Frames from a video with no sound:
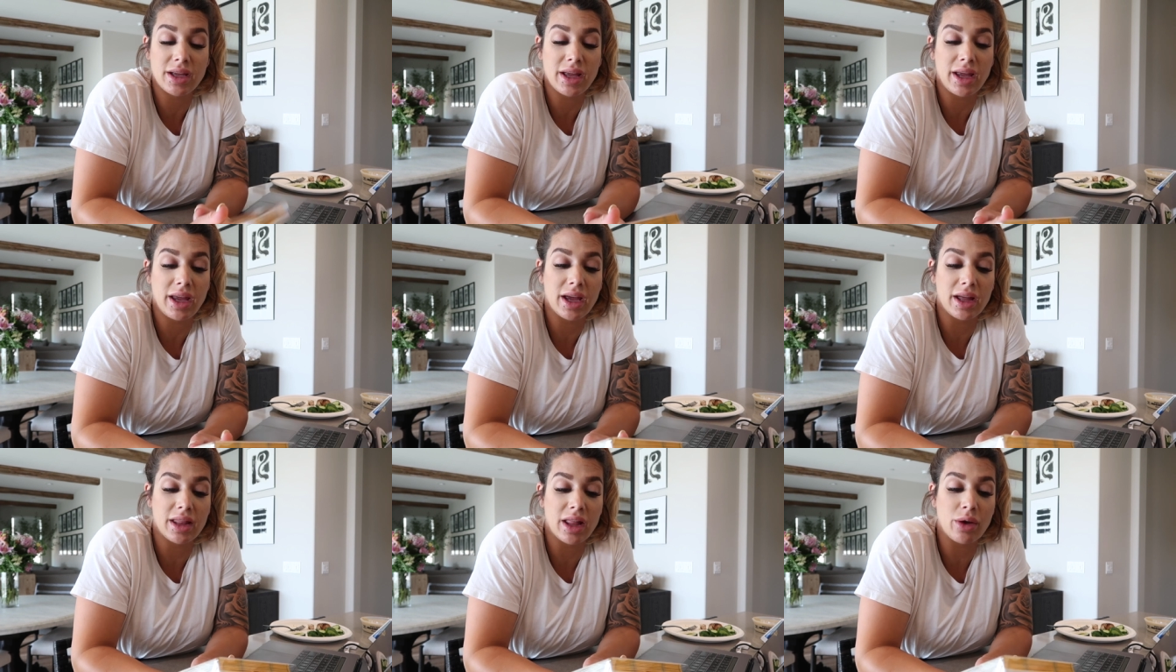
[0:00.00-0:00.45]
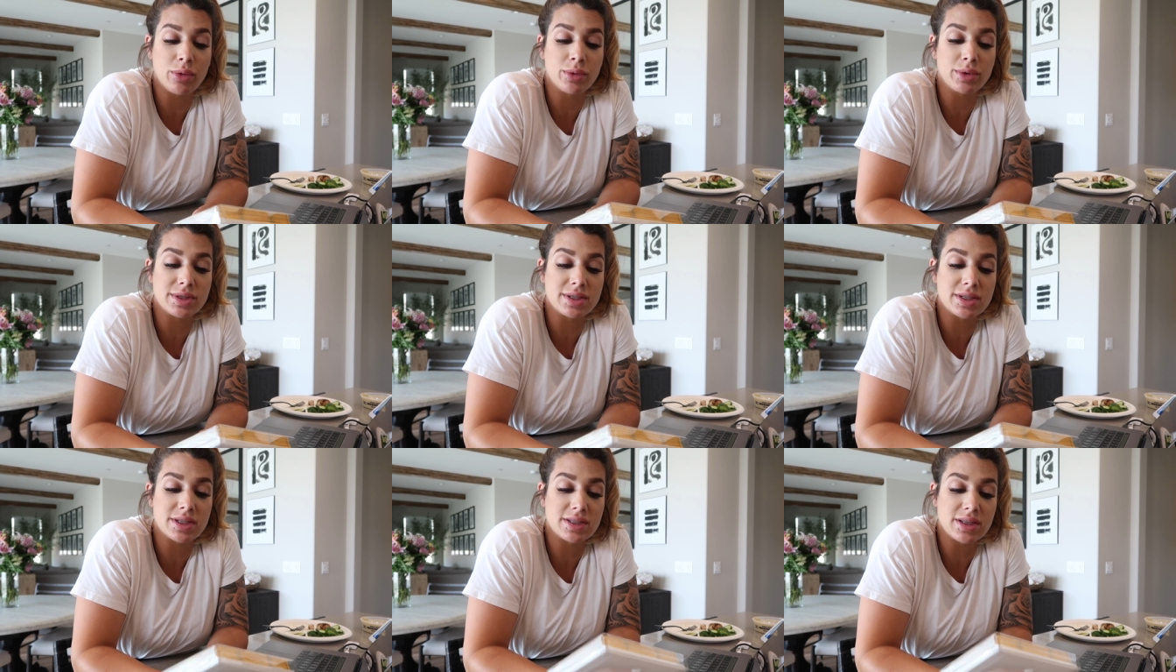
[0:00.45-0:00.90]
And that
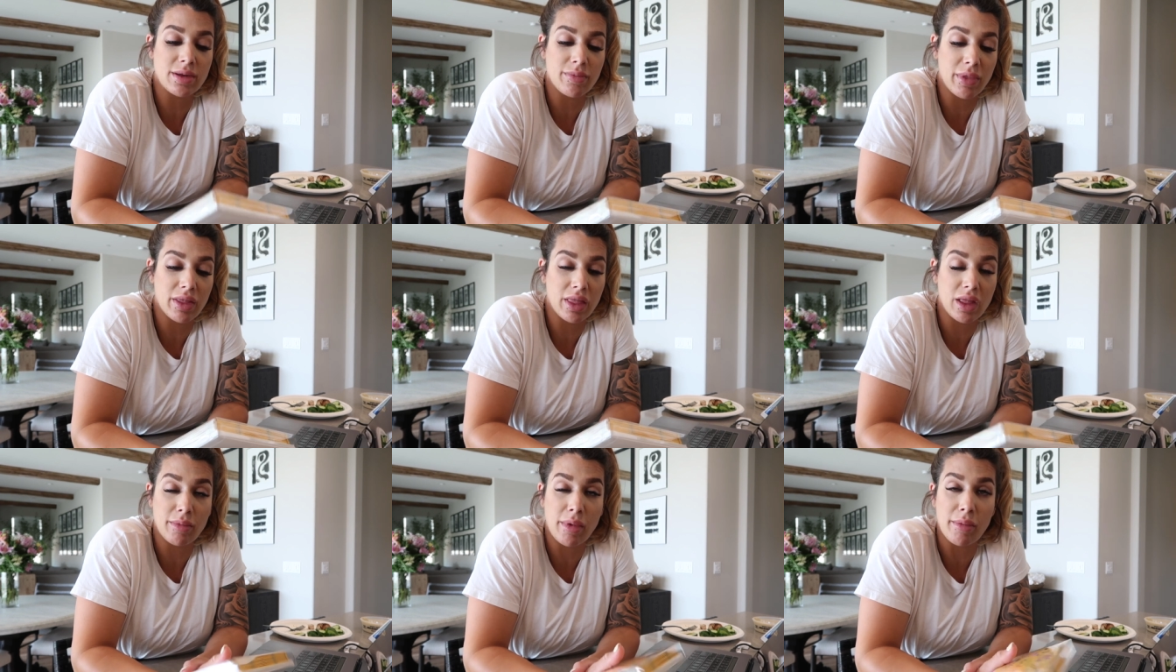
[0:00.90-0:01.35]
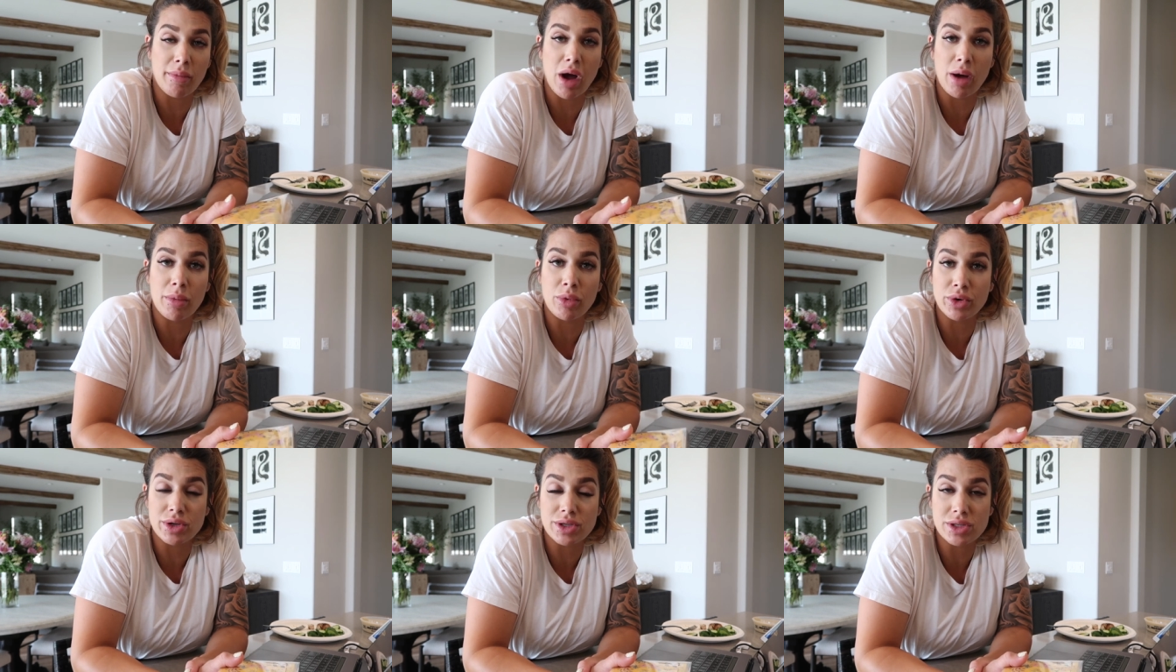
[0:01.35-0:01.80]
was something that my
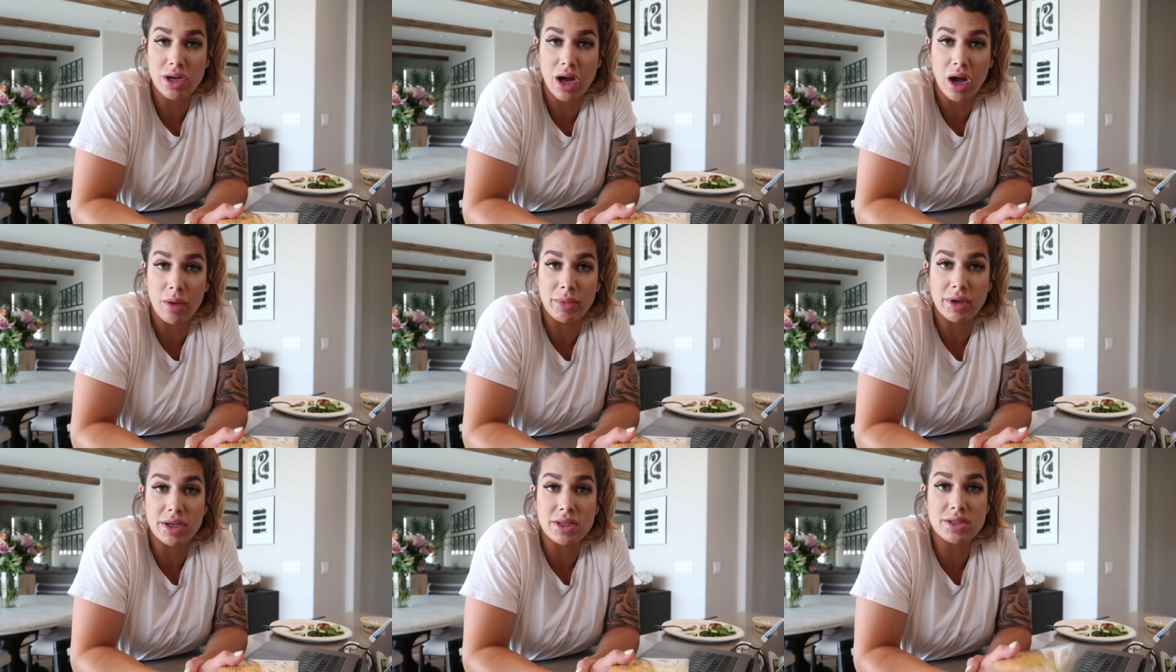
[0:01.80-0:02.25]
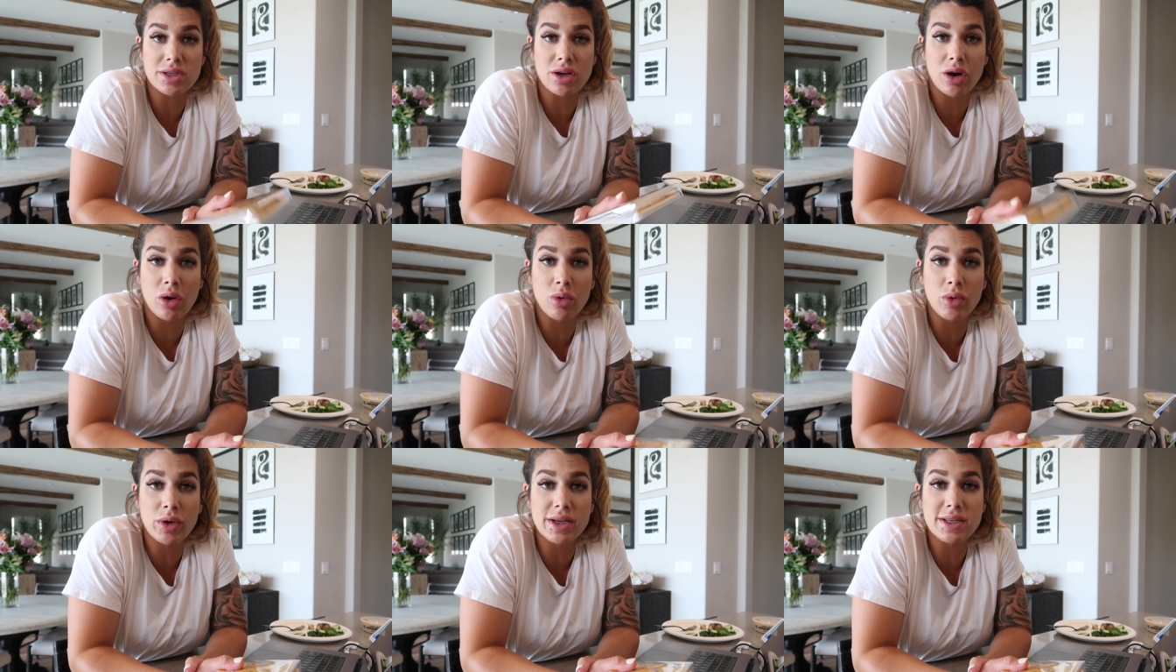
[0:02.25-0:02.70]
mom always taught me, is to
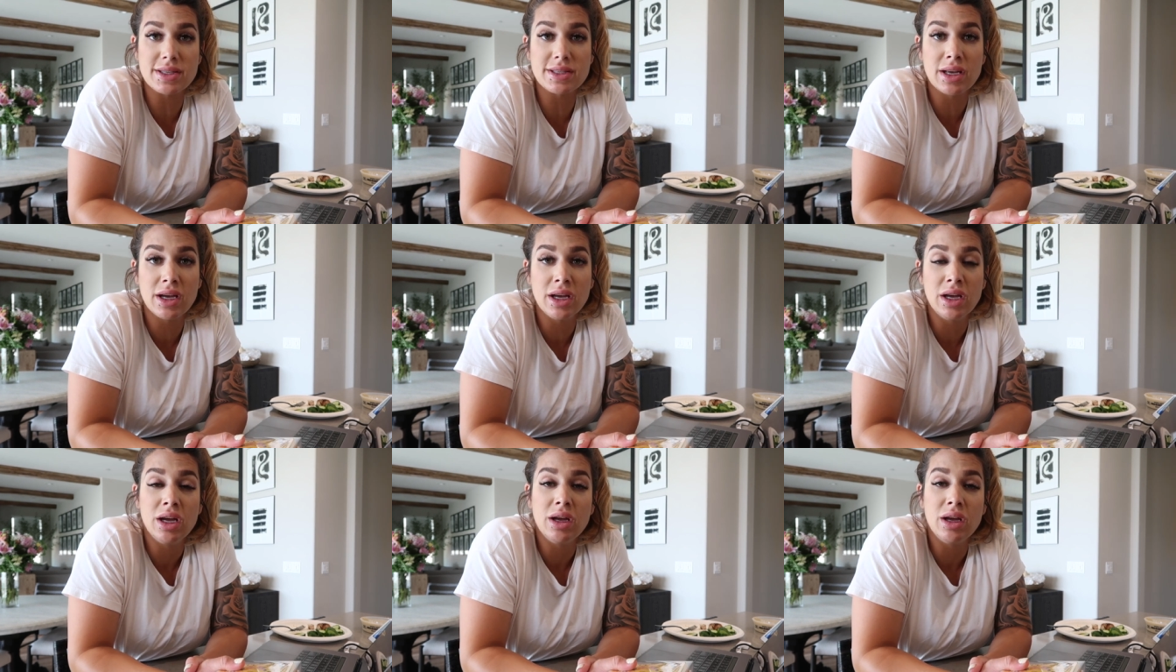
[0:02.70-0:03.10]
always